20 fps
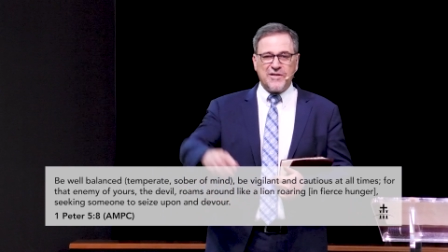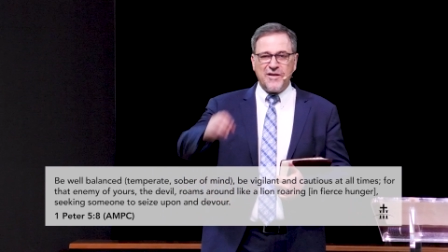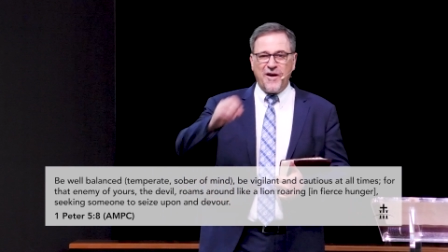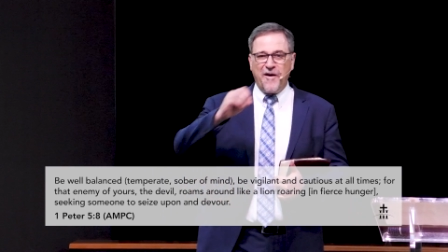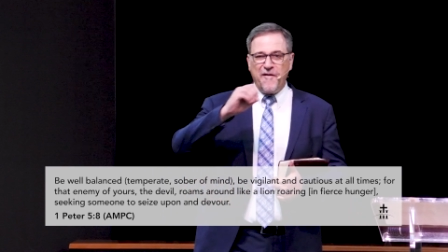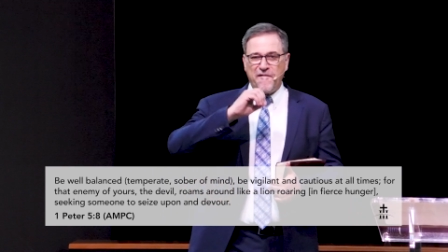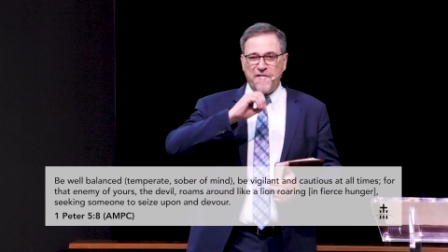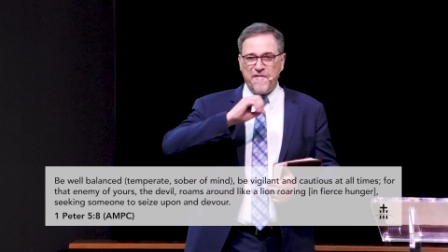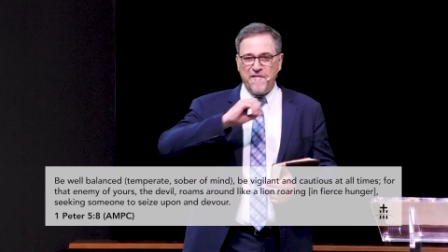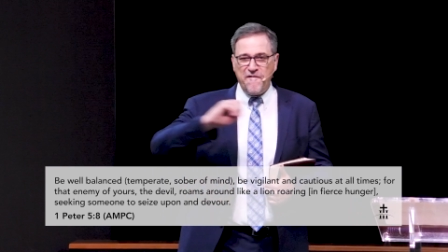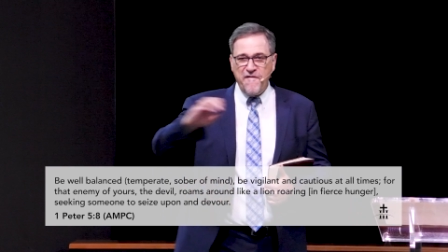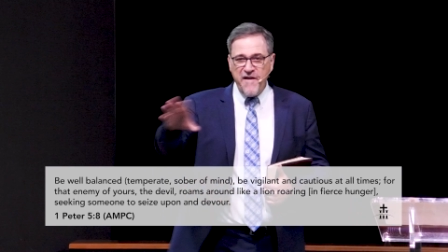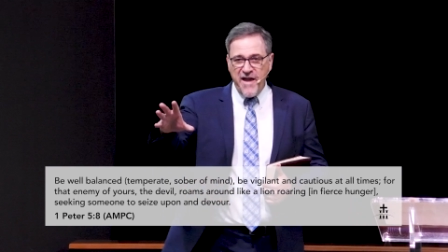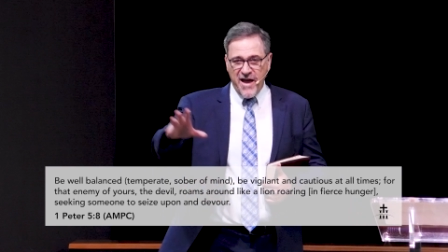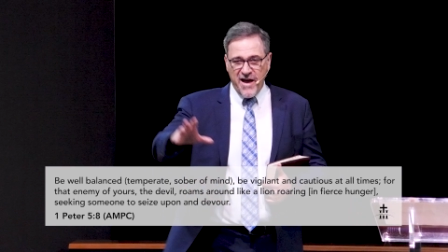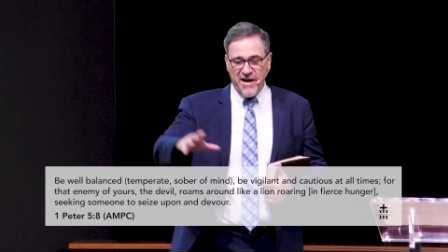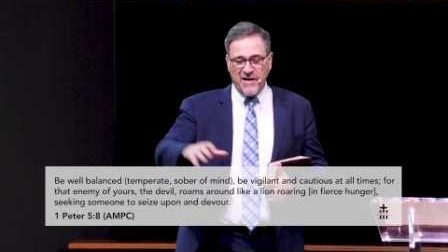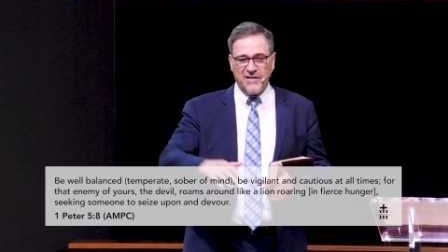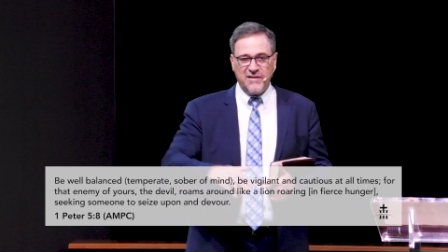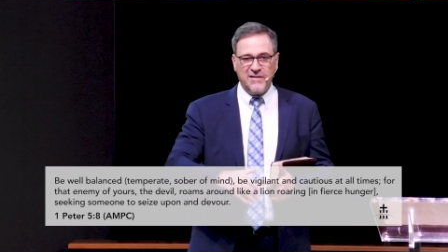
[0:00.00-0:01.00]
of
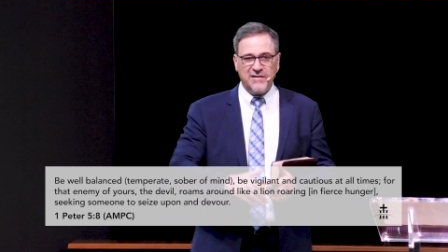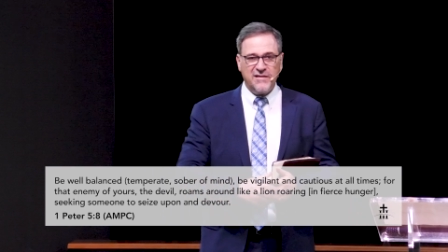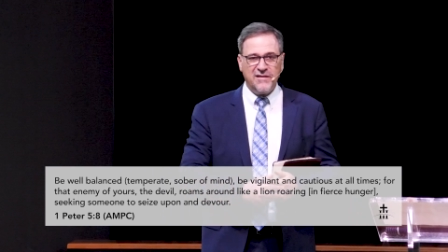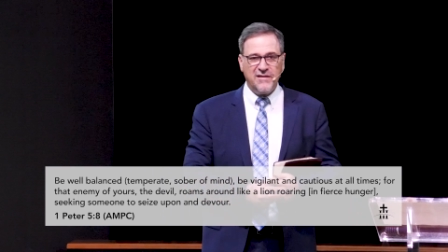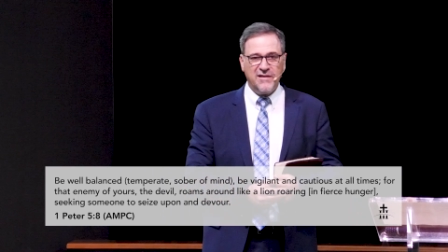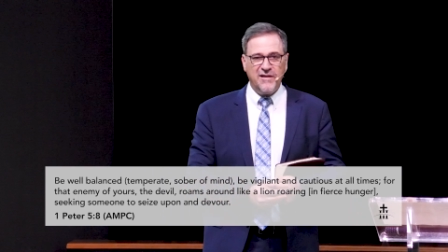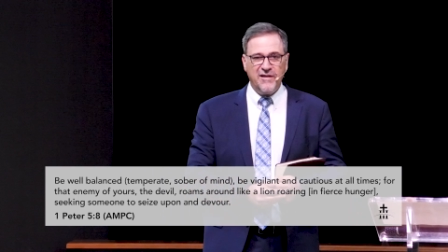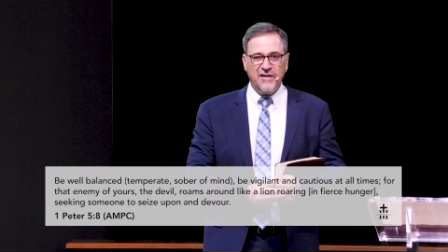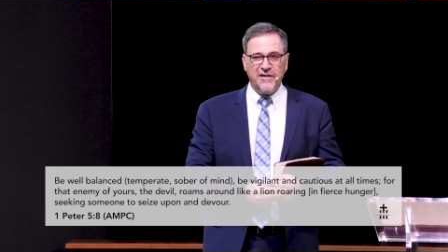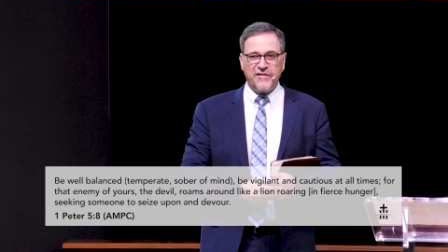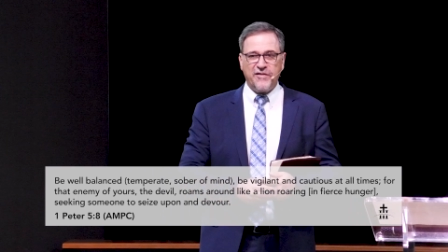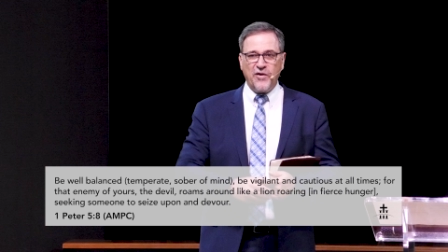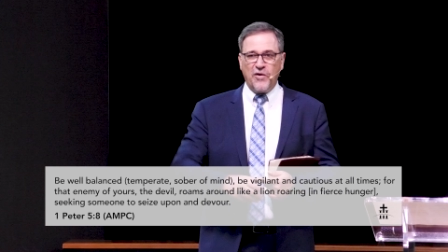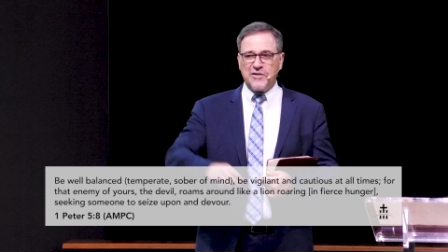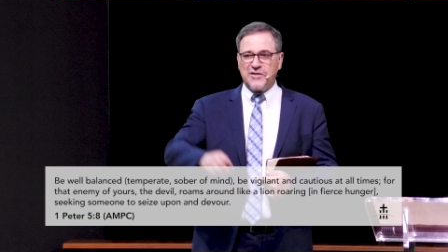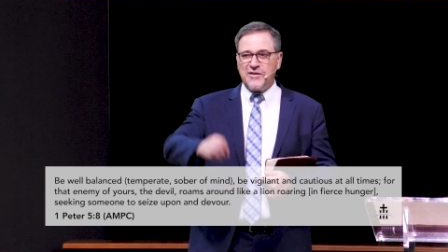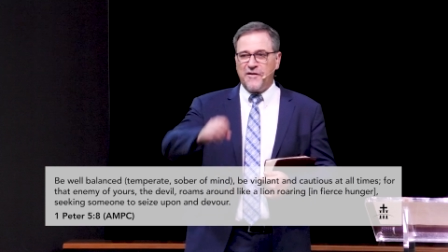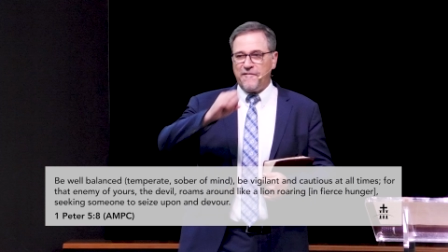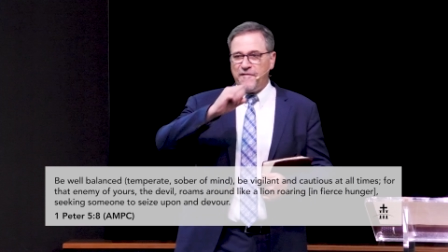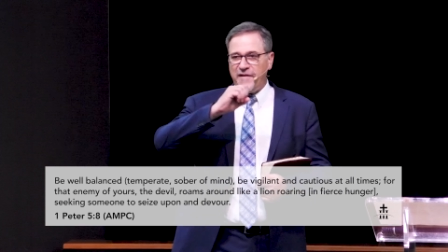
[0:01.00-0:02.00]
fear,
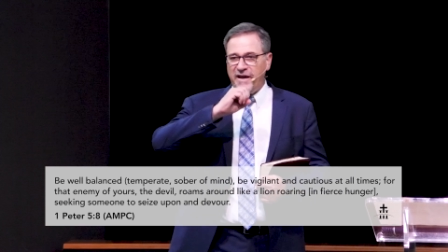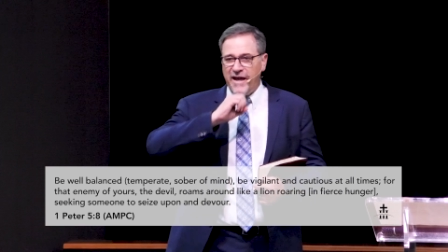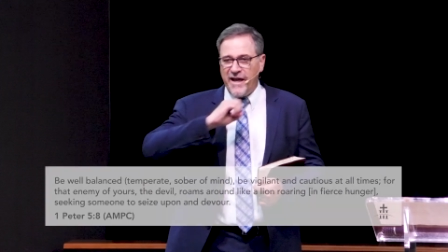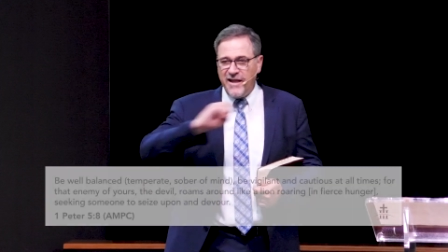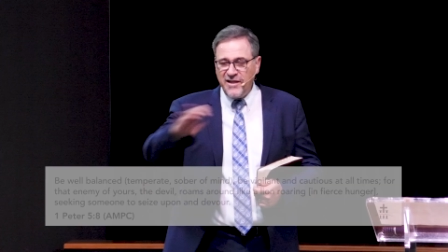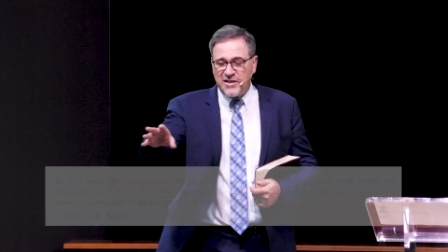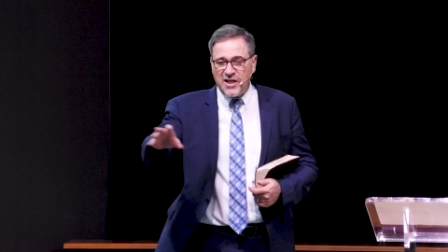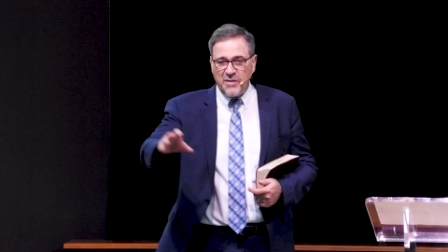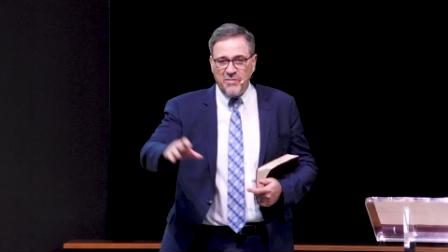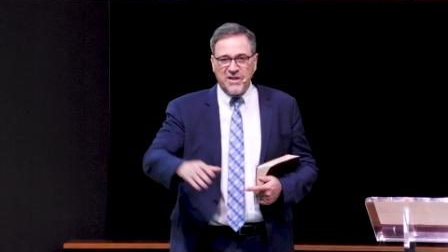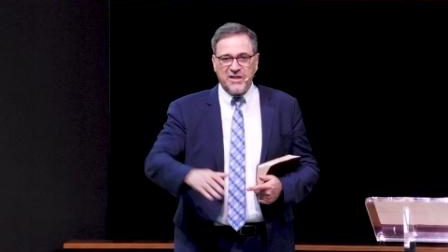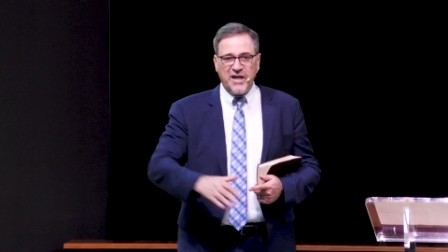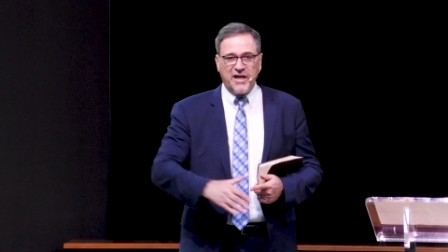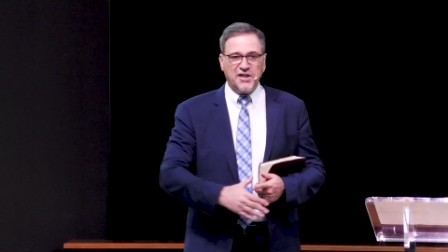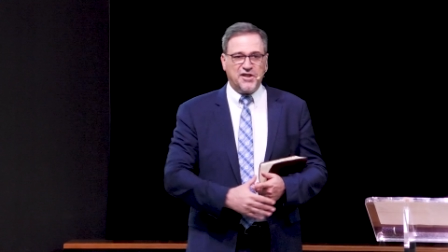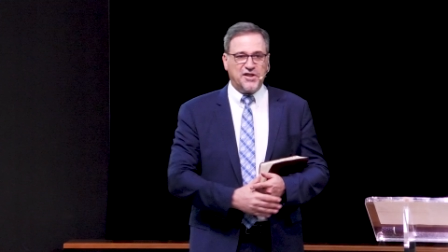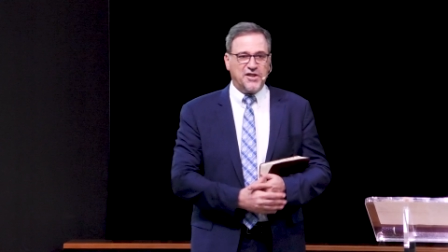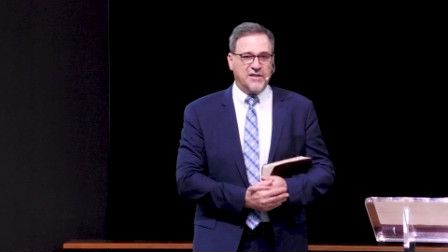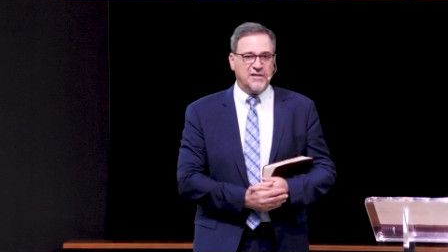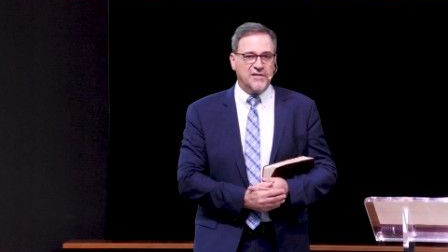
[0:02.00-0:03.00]
thoughts of
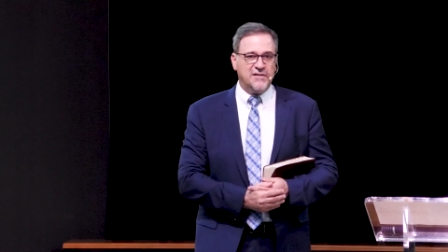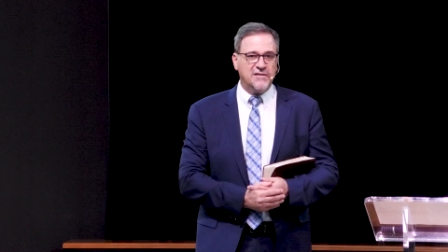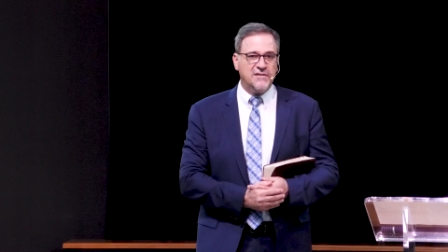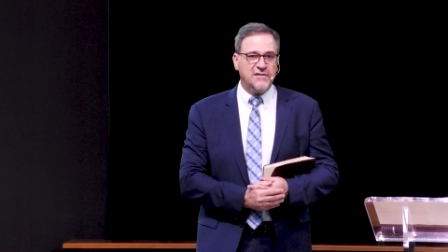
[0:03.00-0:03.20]
intimidation,